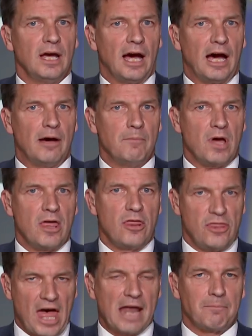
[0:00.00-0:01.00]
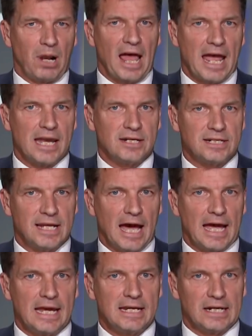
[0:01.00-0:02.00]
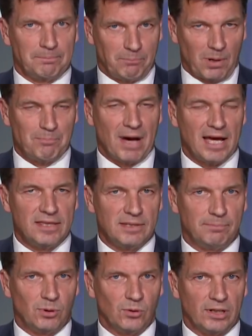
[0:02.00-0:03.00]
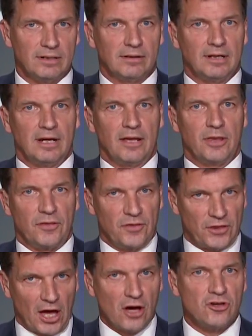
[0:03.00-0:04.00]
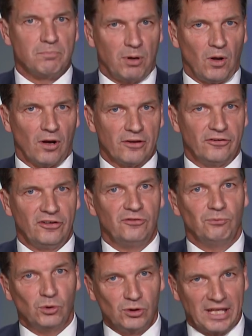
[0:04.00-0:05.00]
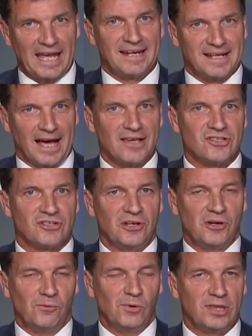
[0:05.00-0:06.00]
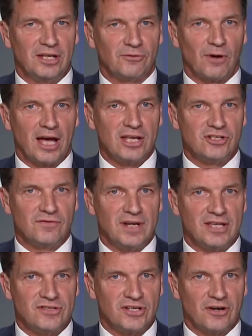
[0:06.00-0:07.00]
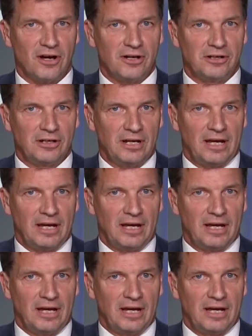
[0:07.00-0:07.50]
That plan today made the point that those policies will get us within range of net zero